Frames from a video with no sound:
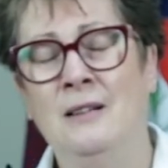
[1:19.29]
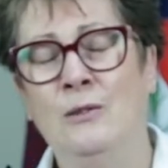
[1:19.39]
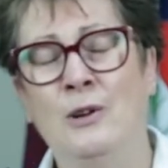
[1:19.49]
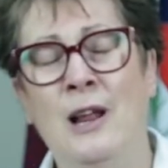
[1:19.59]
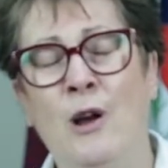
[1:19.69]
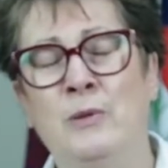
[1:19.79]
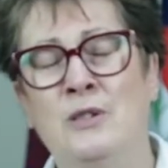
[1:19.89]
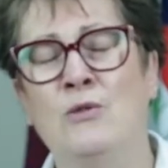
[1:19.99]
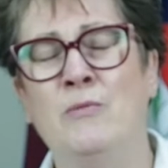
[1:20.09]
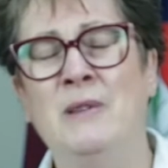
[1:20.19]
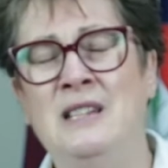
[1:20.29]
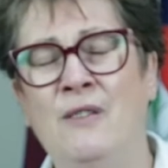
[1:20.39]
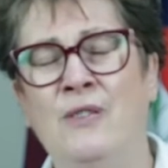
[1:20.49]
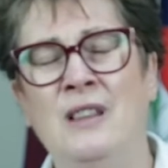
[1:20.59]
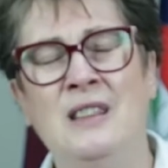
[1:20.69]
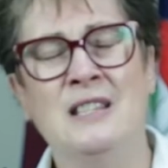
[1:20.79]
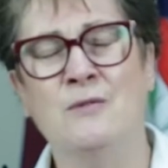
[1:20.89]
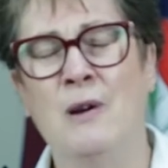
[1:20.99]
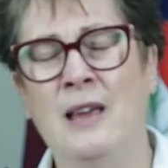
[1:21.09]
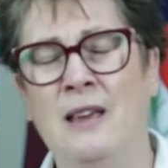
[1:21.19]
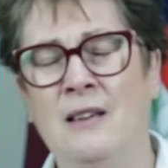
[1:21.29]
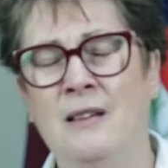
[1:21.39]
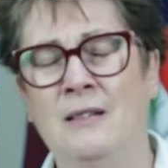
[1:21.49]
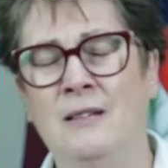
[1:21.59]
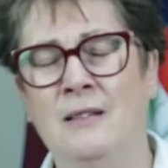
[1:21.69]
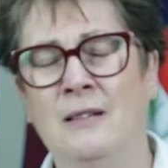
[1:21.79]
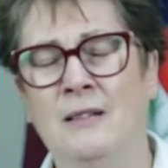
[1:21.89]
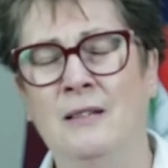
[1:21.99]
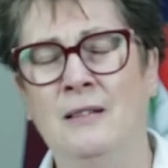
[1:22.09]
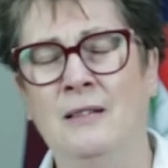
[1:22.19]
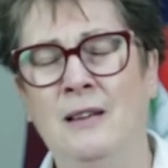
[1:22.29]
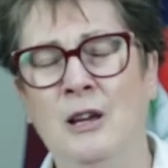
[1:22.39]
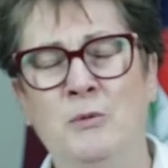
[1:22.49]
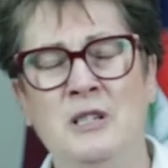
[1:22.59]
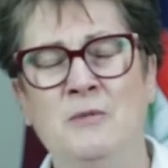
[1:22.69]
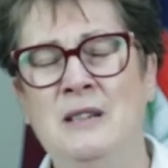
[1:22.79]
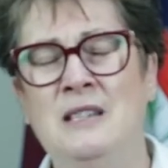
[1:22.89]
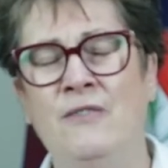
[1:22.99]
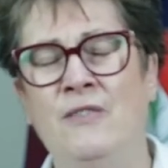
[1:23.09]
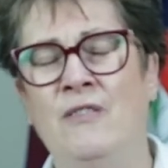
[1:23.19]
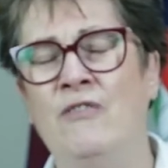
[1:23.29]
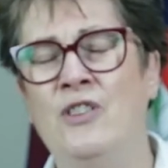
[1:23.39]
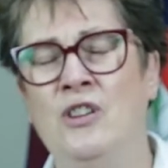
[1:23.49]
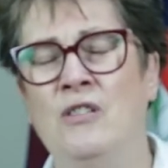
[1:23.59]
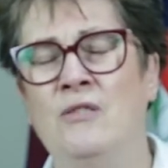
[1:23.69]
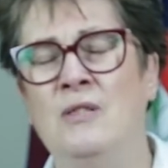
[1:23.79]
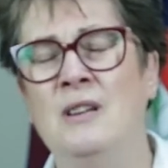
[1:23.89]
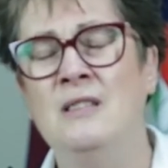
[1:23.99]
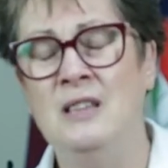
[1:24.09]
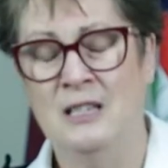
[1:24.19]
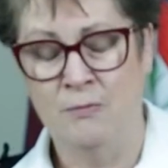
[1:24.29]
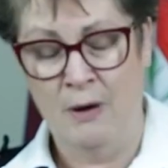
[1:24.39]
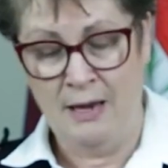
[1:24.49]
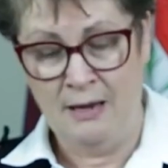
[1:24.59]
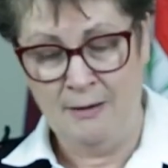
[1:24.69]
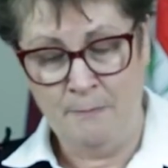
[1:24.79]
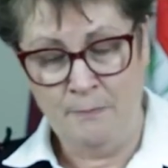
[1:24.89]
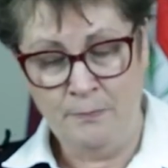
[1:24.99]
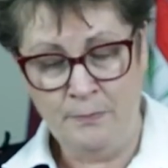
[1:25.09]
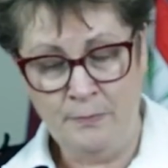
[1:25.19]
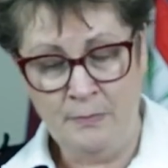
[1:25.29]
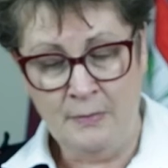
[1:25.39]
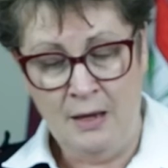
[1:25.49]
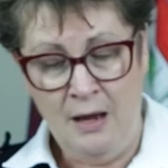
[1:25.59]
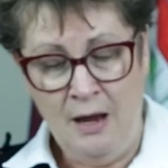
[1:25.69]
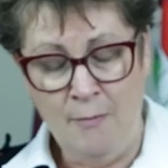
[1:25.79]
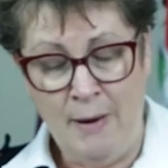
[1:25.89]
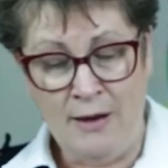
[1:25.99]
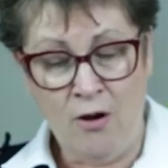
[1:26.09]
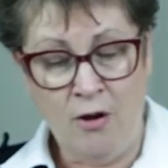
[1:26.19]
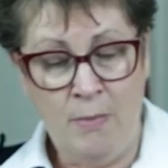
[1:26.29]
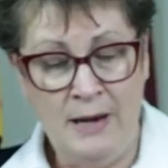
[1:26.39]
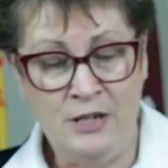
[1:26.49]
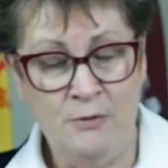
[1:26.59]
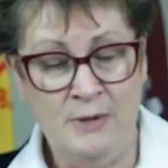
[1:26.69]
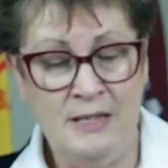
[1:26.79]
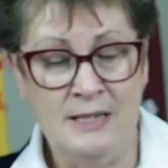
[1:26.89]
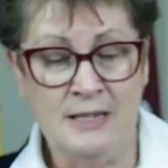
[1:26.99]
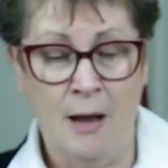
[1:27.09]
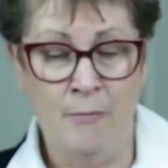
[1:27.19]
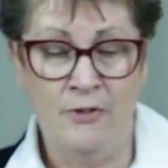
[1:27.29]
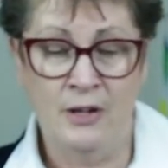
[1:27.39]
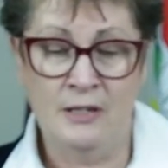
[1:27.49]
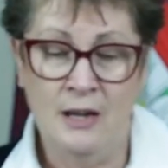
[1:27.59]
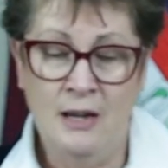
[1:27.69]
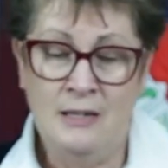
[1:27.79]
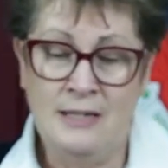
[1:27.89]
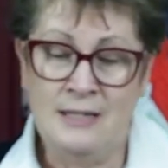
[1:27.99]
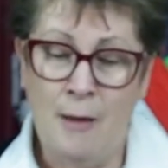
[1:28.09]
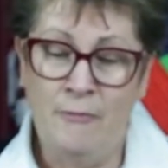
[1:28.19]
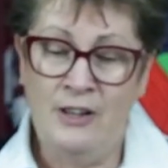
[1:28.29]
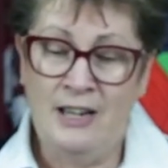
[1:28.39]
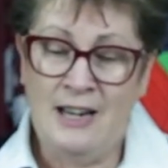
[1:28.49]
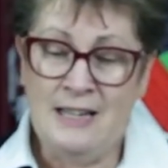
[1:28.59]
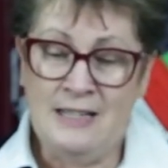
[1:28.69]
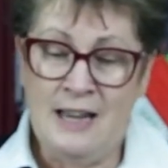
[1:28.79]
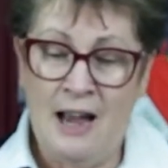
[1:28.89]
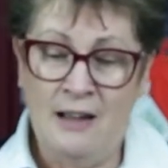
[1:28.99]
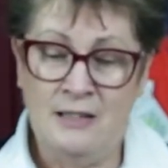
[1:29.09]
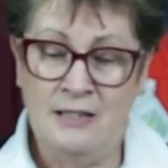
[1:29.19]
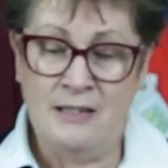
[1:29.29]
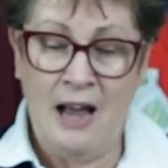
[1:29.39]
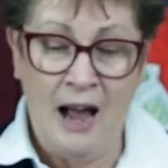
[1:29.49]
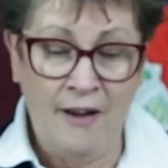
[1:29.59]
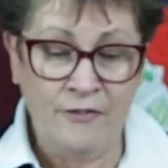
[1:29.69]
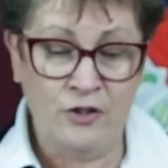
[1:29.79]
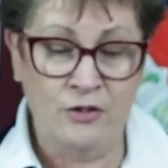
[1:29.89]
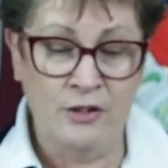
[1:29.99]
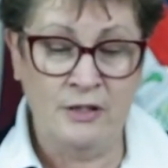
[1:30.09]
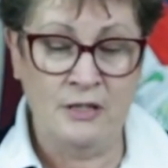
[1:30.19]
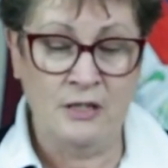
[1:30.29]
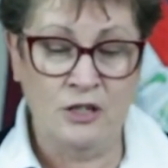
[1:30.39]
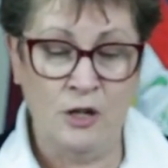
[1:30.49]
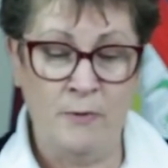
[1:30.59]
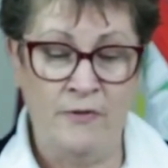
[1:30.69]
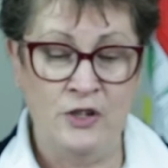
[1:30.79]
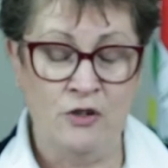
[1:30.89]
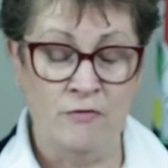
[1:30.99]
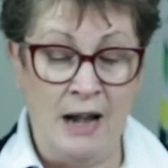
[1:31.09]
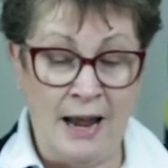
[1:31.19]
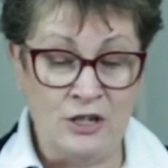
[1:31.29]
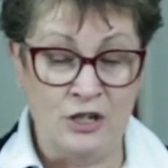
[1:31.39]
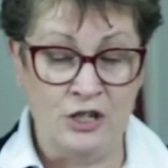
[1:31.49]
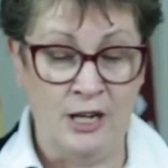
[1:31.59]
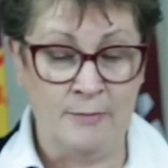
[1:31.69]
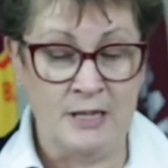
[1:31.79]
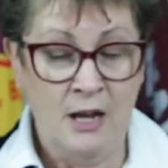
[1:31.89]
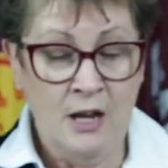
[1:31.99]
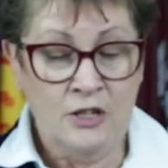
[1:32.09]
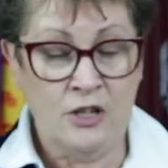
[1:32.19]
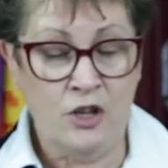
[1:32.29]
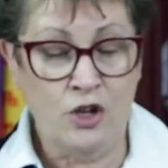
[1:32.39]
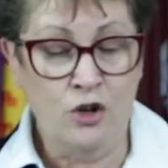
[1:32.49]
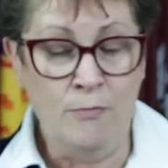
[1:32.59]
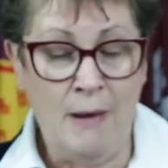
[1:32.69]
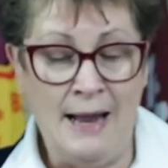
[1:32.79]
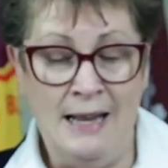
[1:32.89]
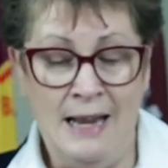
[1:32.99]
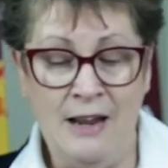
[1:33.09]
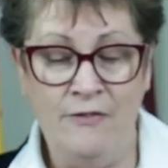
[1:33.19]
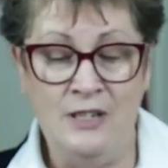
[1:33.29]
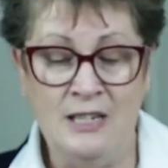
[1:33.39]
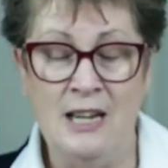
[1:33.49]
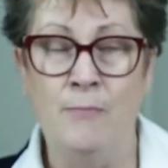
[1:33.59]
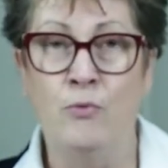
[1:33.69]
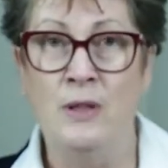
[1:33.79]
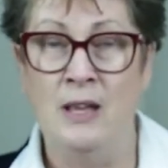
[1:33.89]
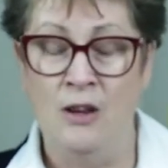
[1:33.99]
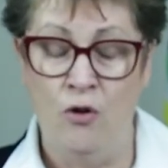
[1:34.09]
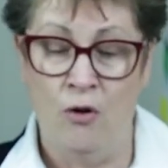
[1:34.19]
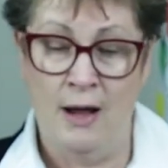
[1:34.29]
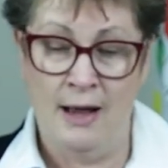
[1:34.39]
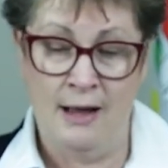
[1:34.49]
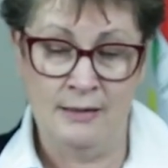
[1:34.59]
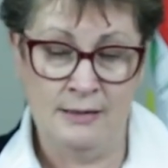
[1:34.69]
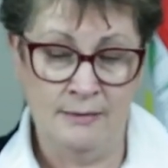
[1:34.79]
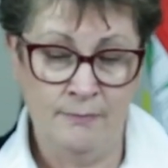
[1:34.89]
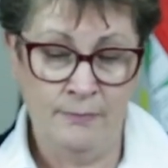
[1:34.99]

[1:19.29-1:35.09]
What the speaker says: Lord, help us all to be different this week. Help us to be different for you this week. And may God bless you with discomfort. Discomfort at easy answers, half-truths and superficial relationships so that you may live deep within your heart.